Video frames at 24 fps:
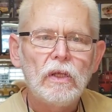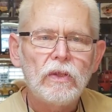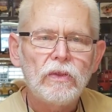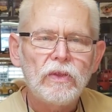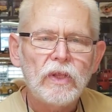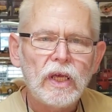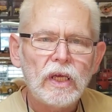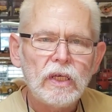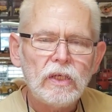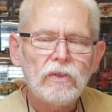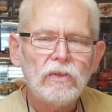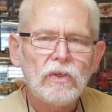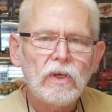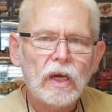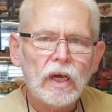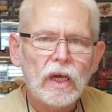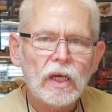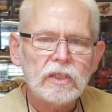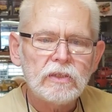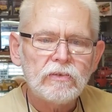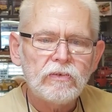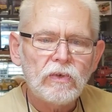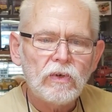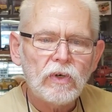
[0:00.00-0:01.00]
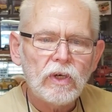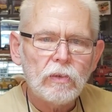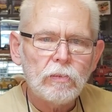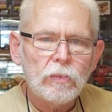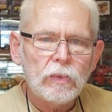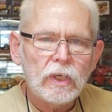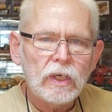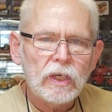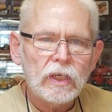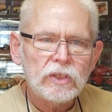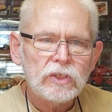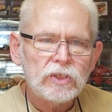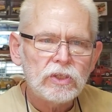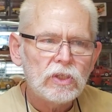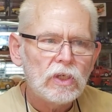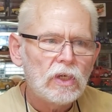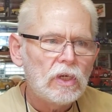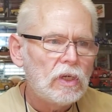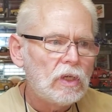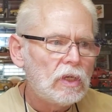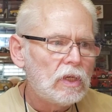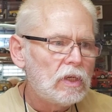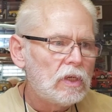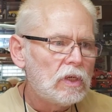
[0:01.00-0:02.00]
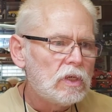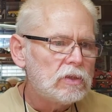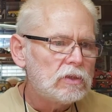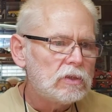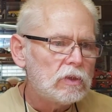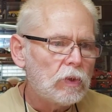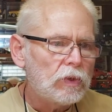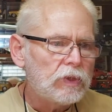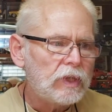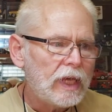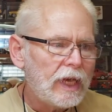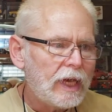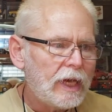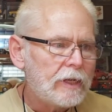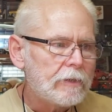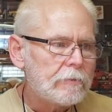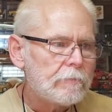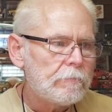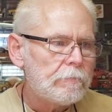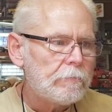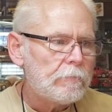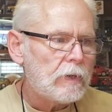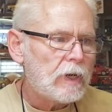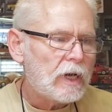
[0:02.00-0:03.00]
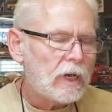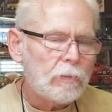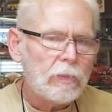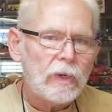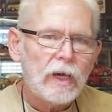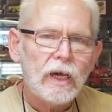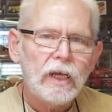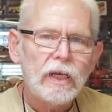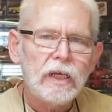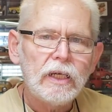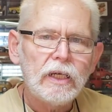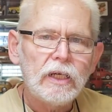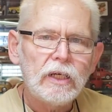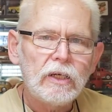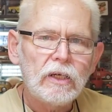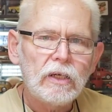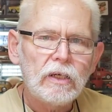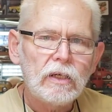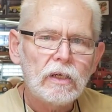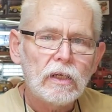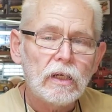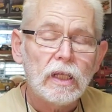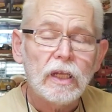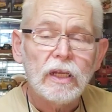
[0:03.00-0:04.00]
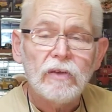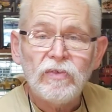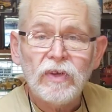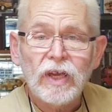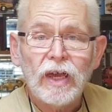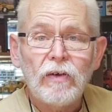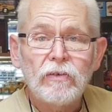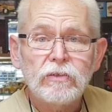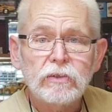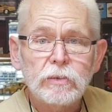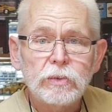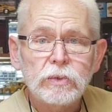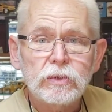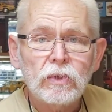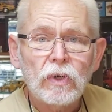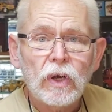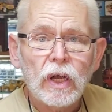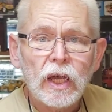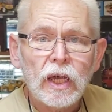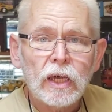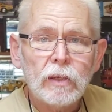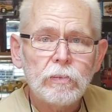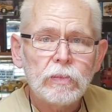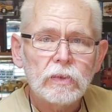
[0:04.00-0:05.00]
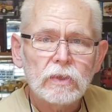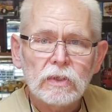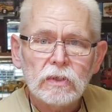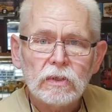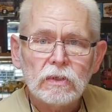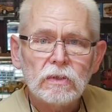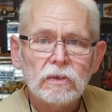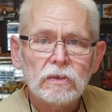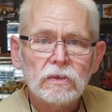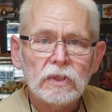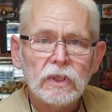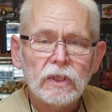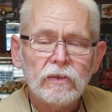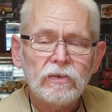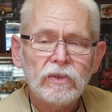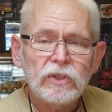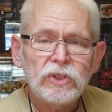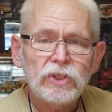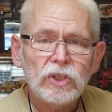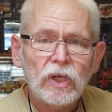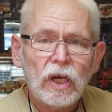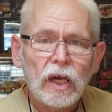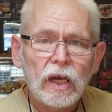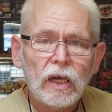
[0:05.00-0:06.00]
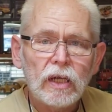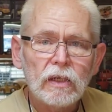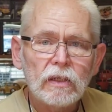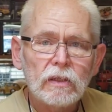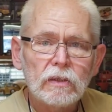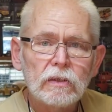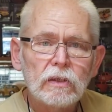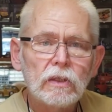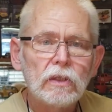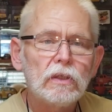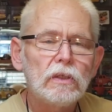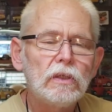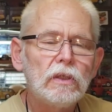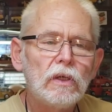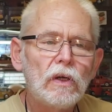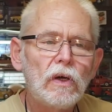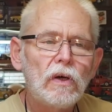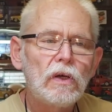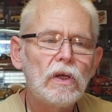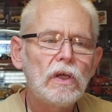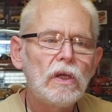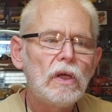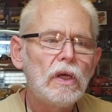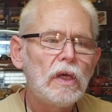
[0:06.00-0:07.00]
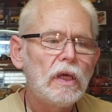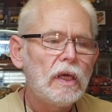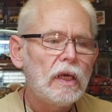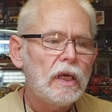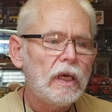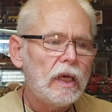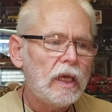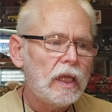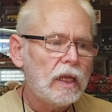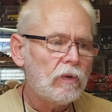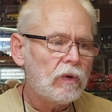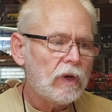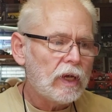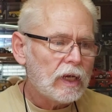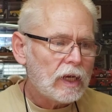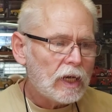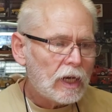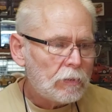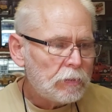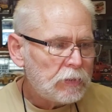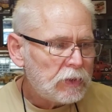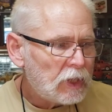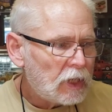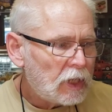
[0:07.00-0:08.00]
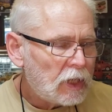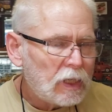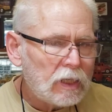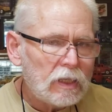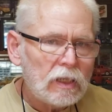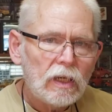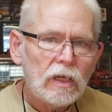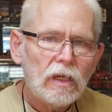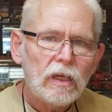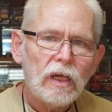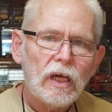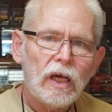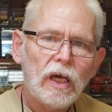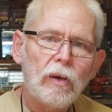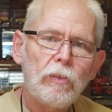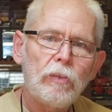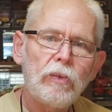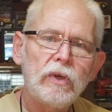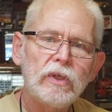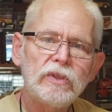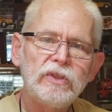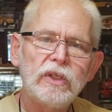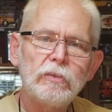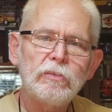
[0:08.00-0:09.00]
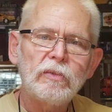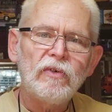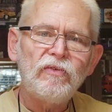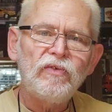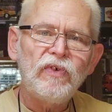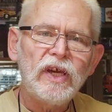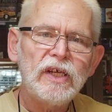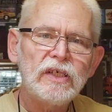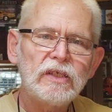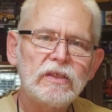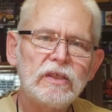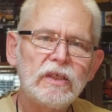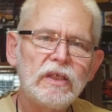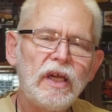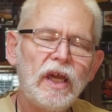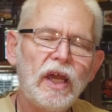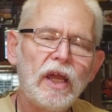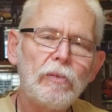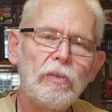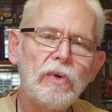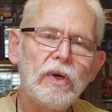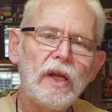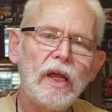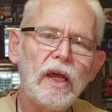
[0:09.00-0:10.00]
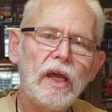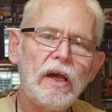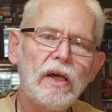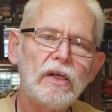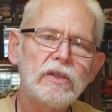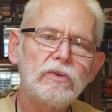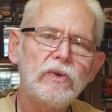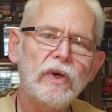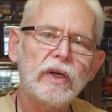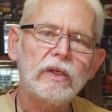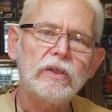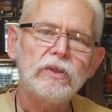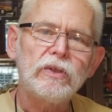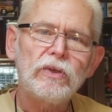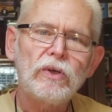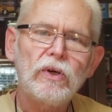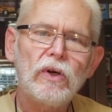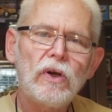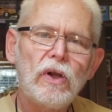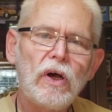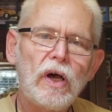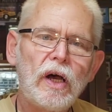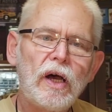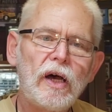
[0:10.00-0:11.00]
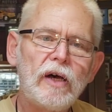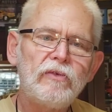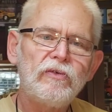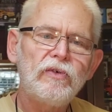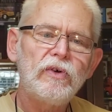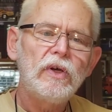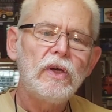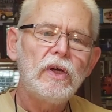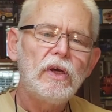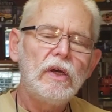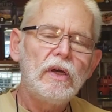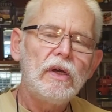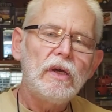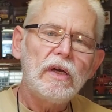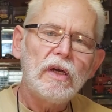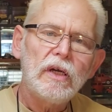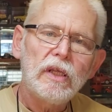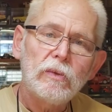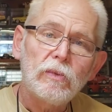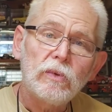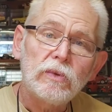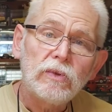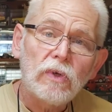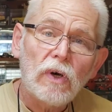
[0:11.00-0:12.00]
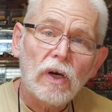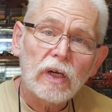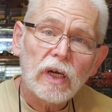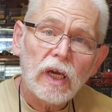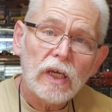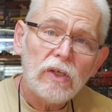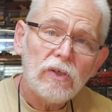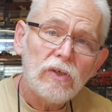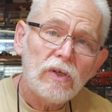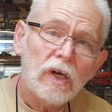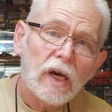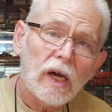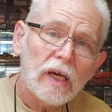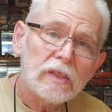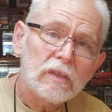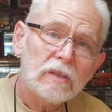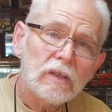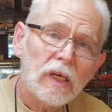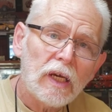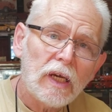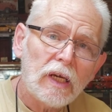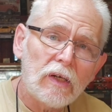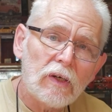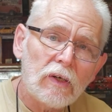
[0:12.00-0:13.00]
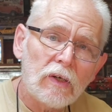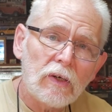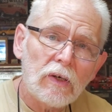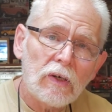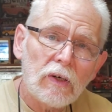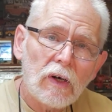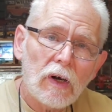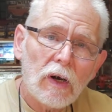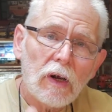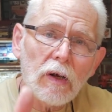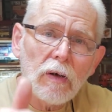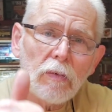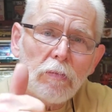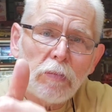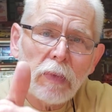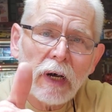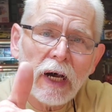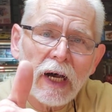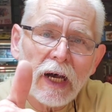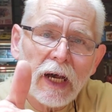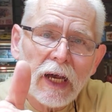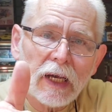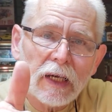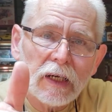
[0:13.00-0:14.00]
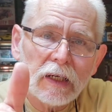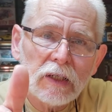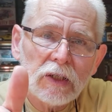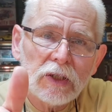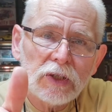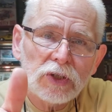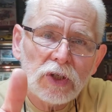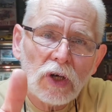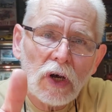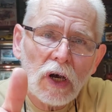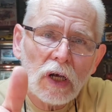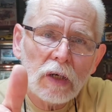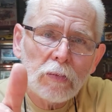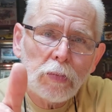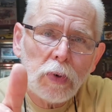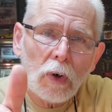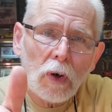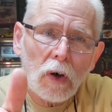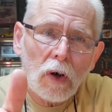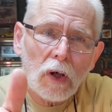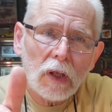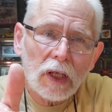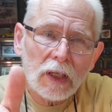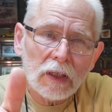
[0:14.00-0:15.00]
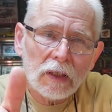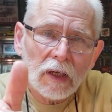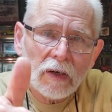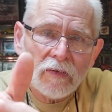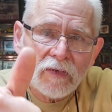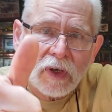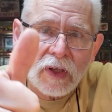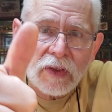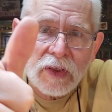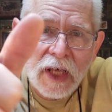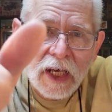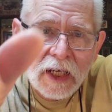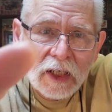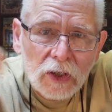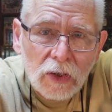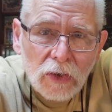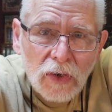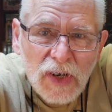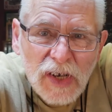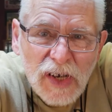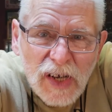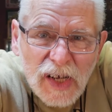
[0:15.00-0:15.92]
Thank you guys very much. So with that, I'm out of here. And if you haven't subscribed, give it a shot. You know. Anyway, I'm done. I'm going to stick my face in the camera now so I can turn it off. And we'll talk at you guys later. Bye. Sean, Paul, I love you. Thank you.